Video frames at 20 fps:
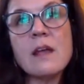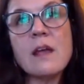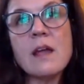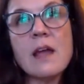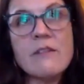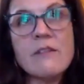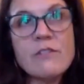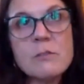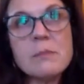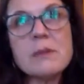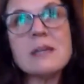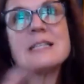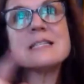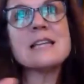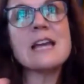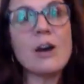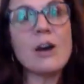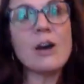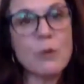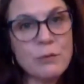Everybody's
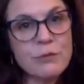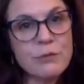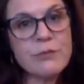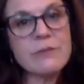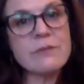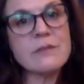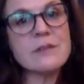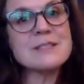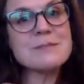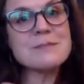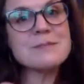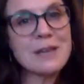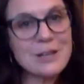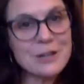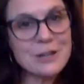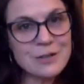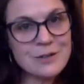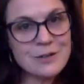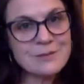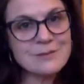health is
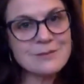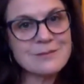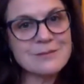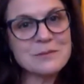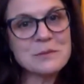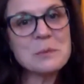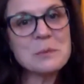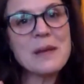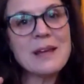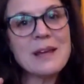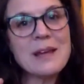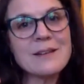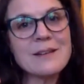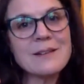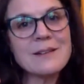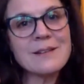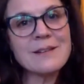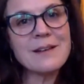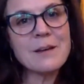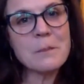better
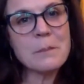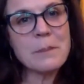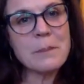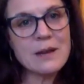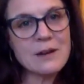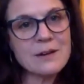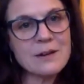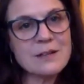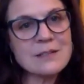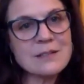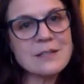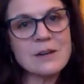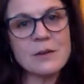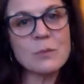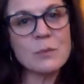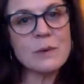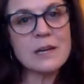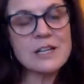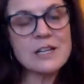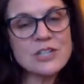when a parent
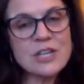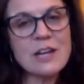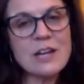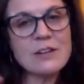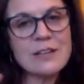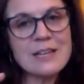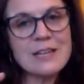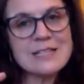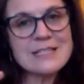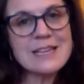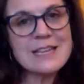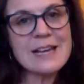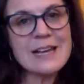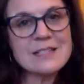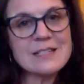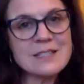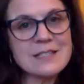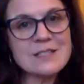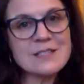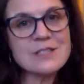or when a child has
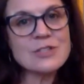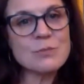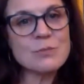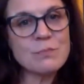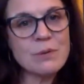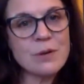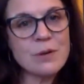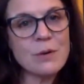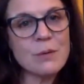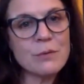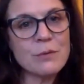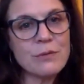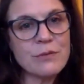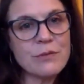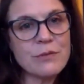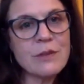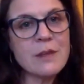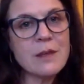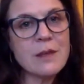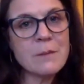access to both
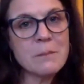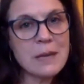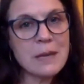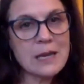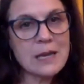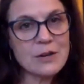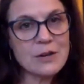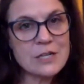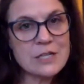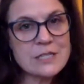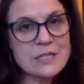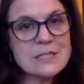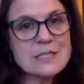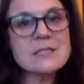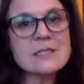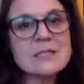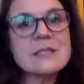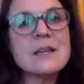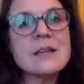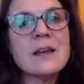
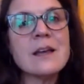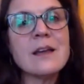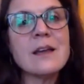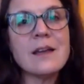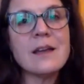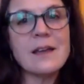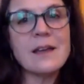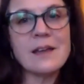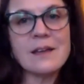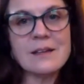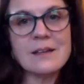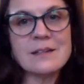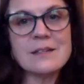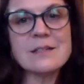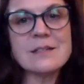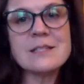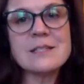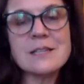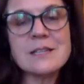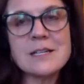parents,
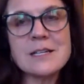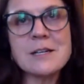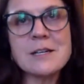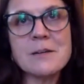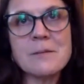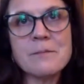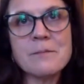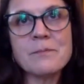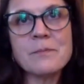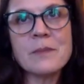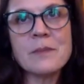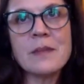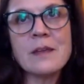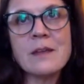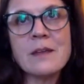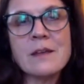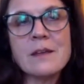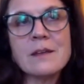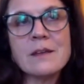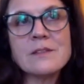and
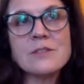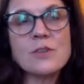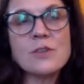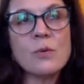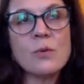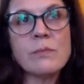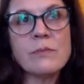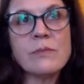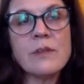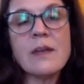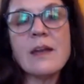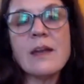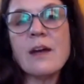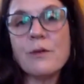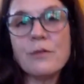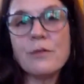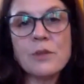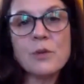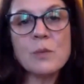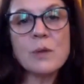so the
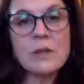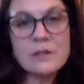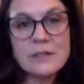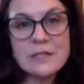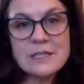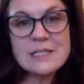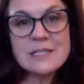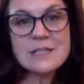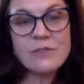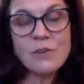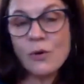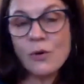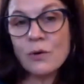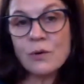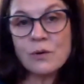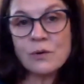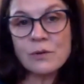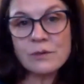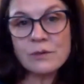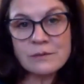health and wellness of
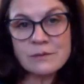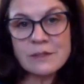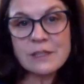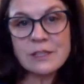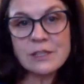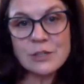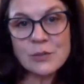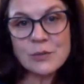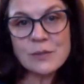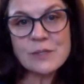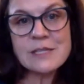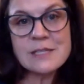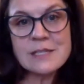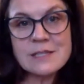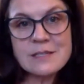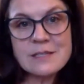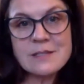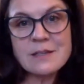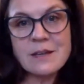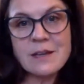all
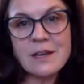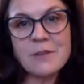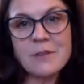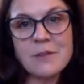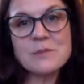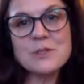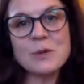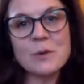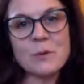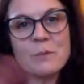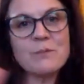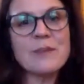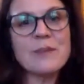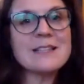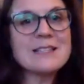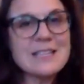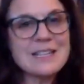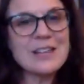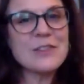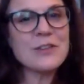increase. So
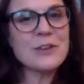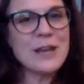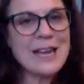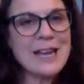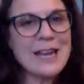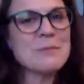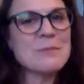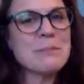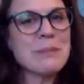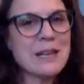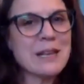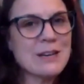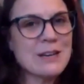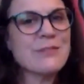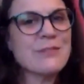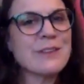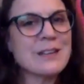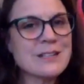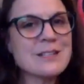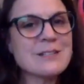that's another added
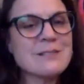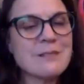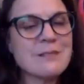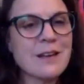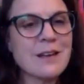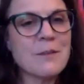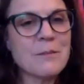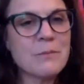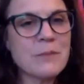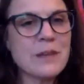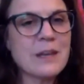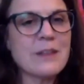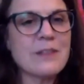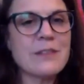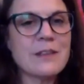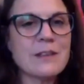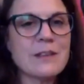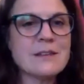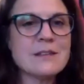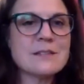benefit that I
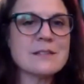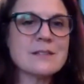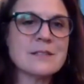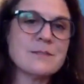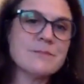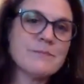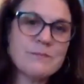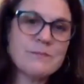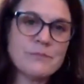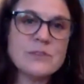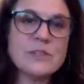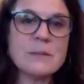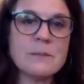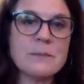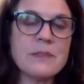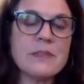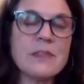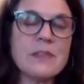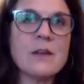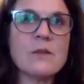think is
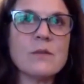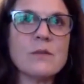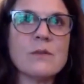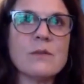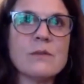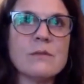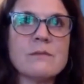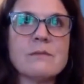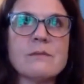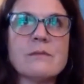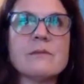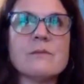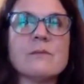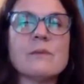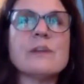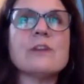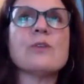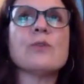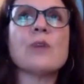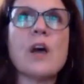something that
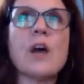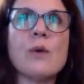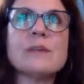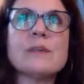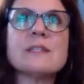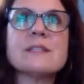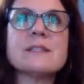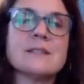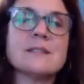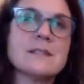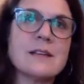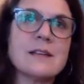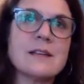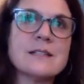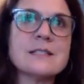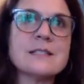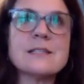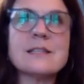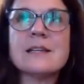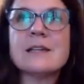we don't always
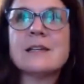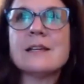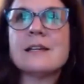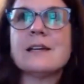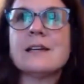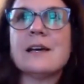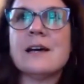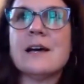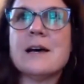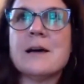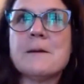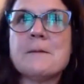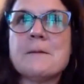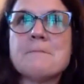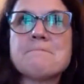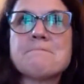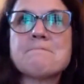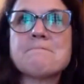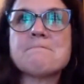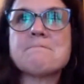discuss.
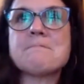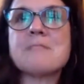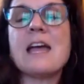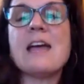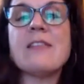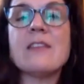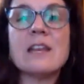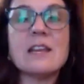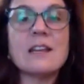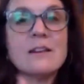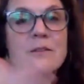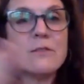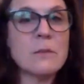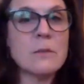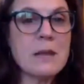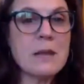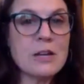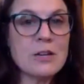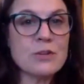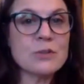And then the
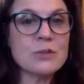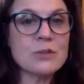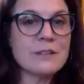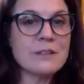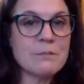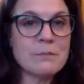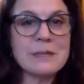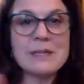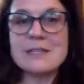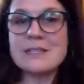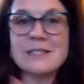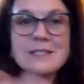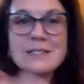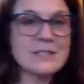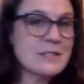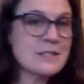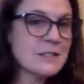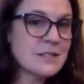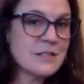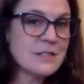medical leave piece
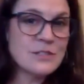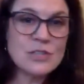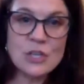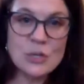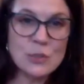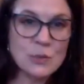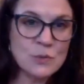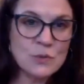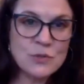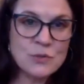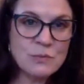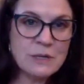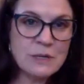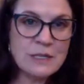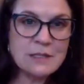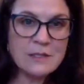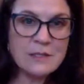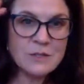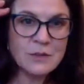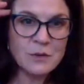is huge,
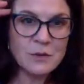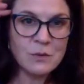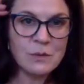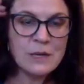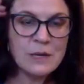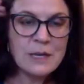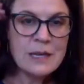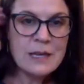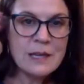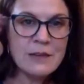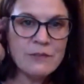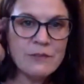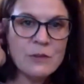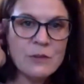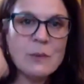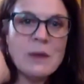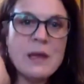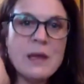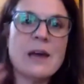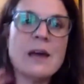right? So if
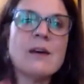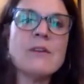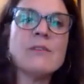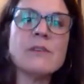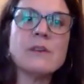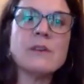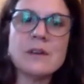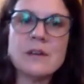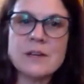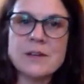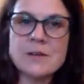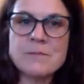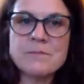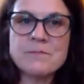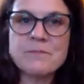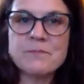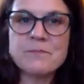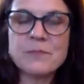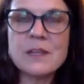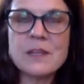you have,
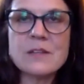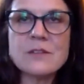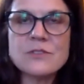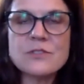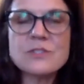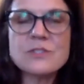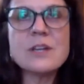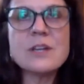it just